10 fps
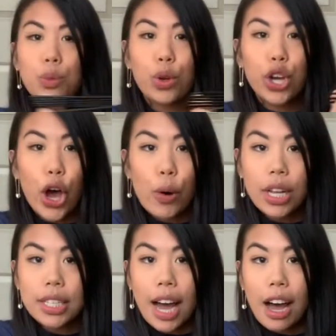will go
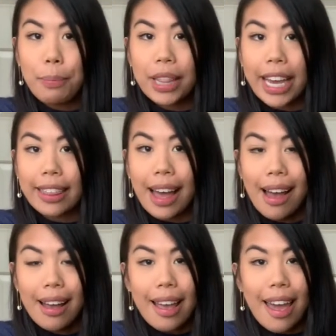on top like
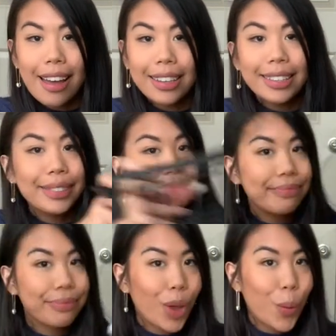that, and
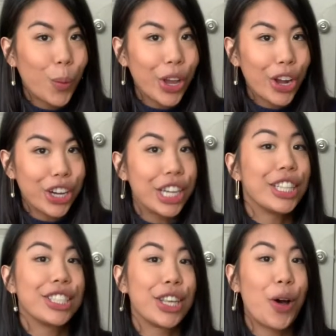we are
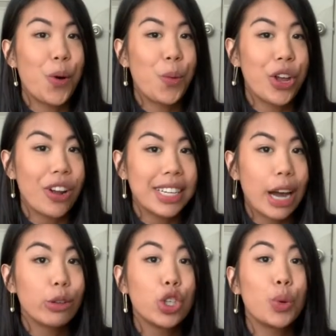good. So we are
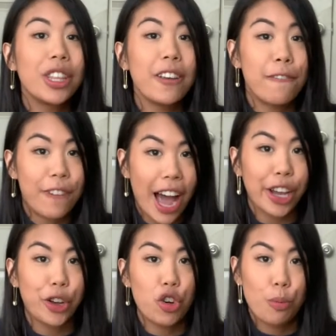down to the
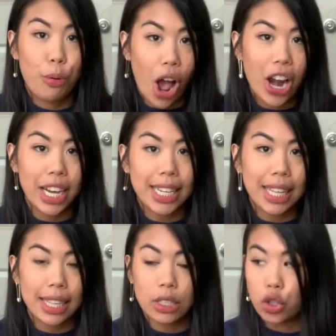final product
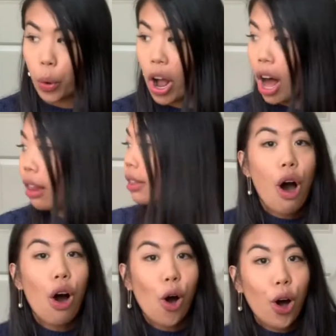in this short haul.
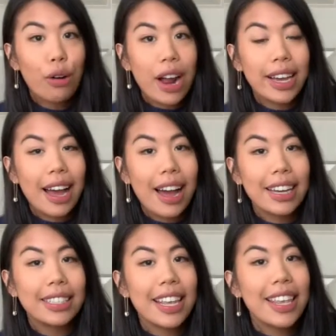All right,
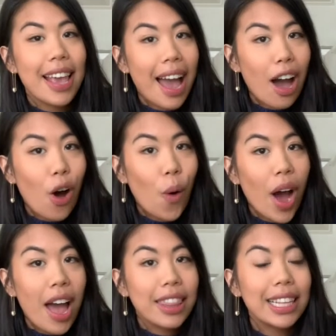guys,
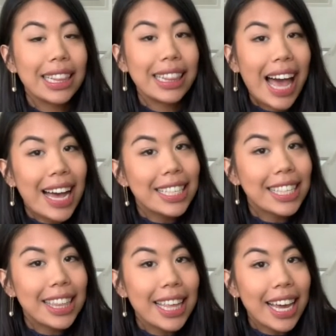now the last
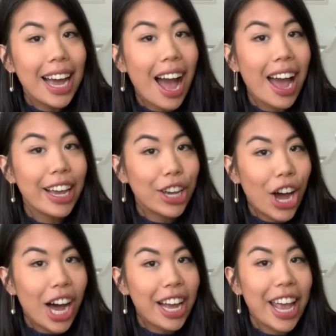thing I
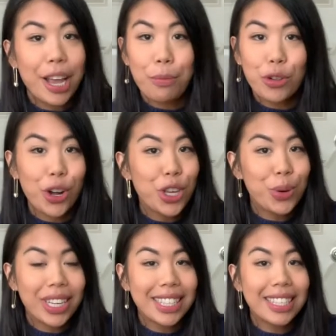got, and I'm sure
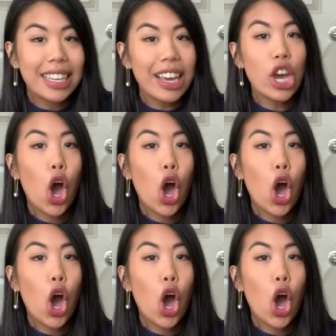you can see,